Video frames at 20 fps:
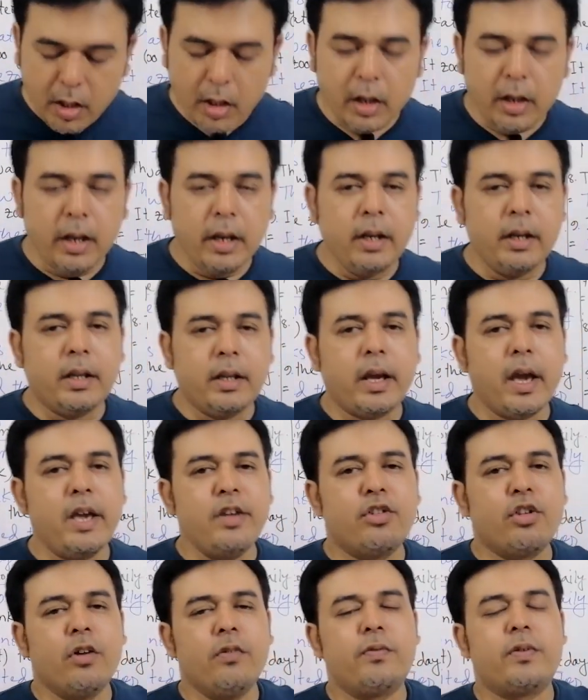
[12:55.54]
in
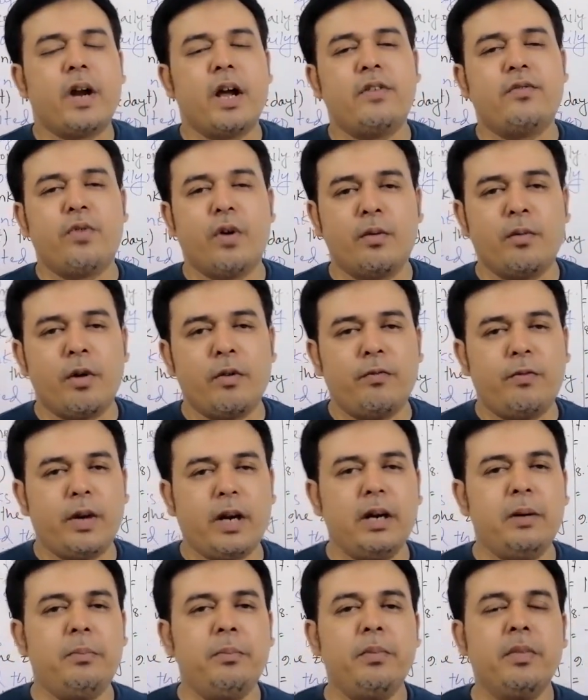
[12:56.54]
case of right form of
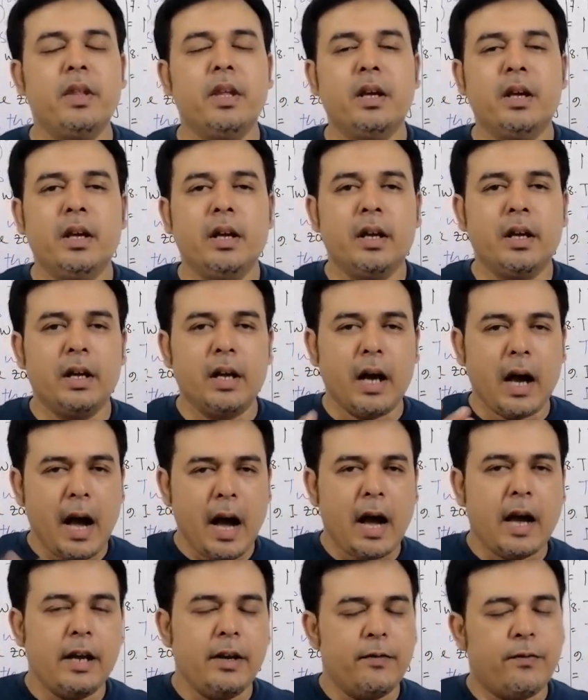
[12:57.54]
verb,
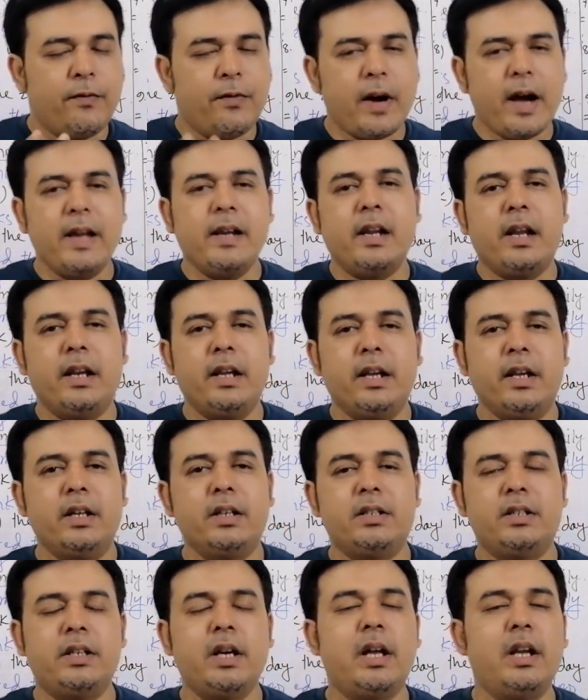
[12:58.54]
I finally
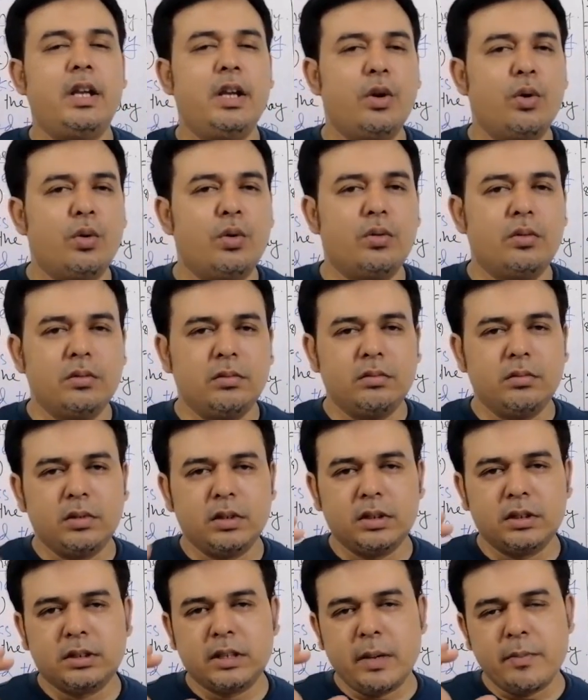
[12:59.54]
tell you
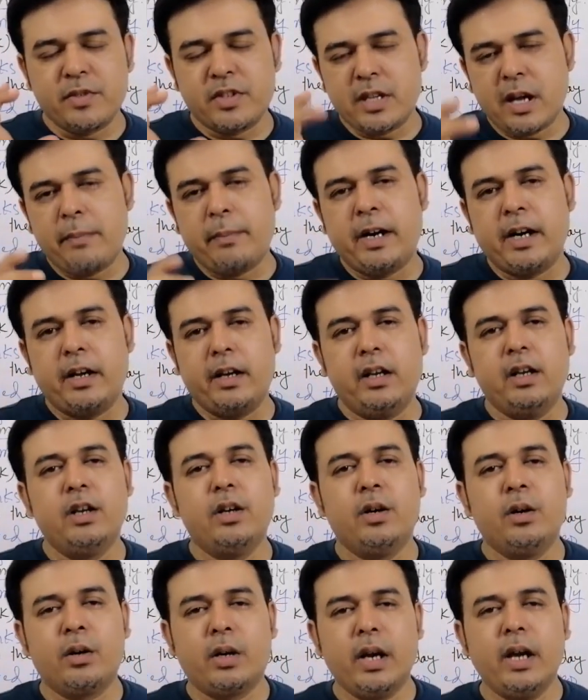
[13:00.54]
some summary.
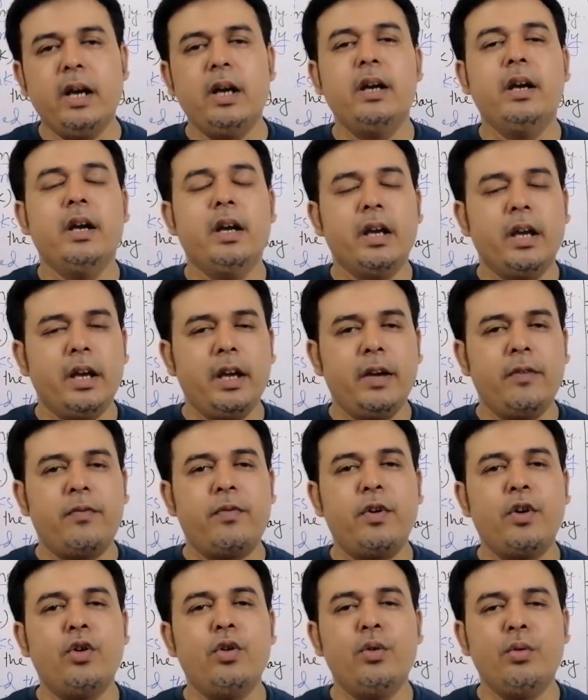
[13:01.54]
Okay, if
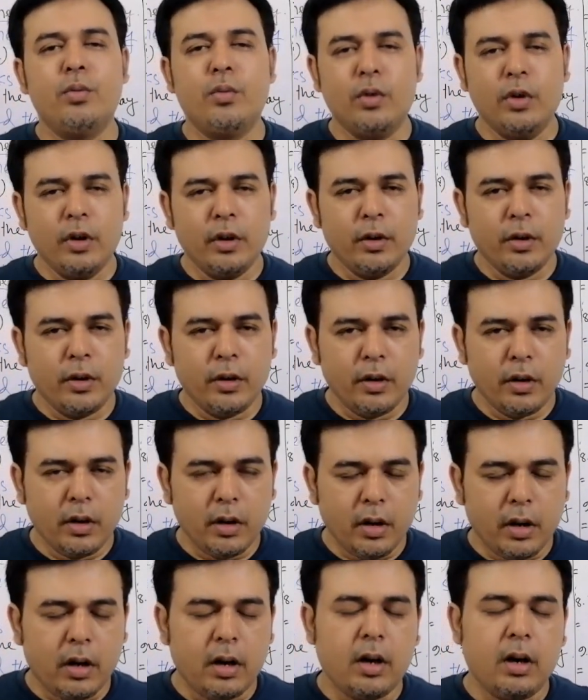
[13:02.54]
you
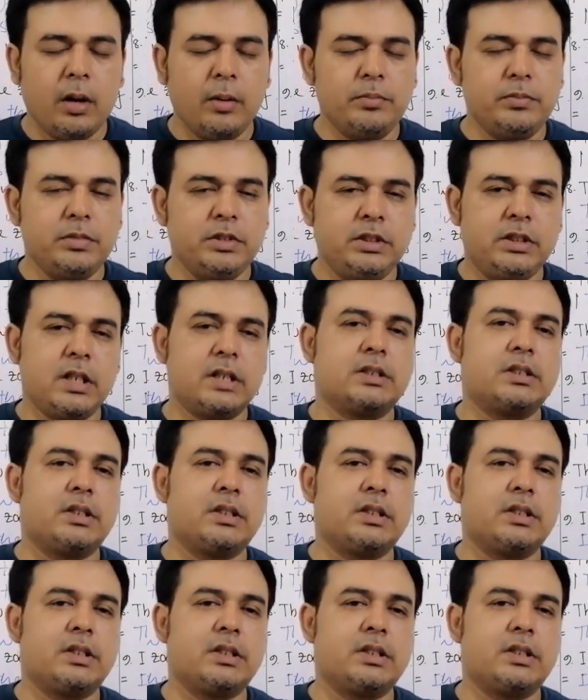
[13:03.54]
just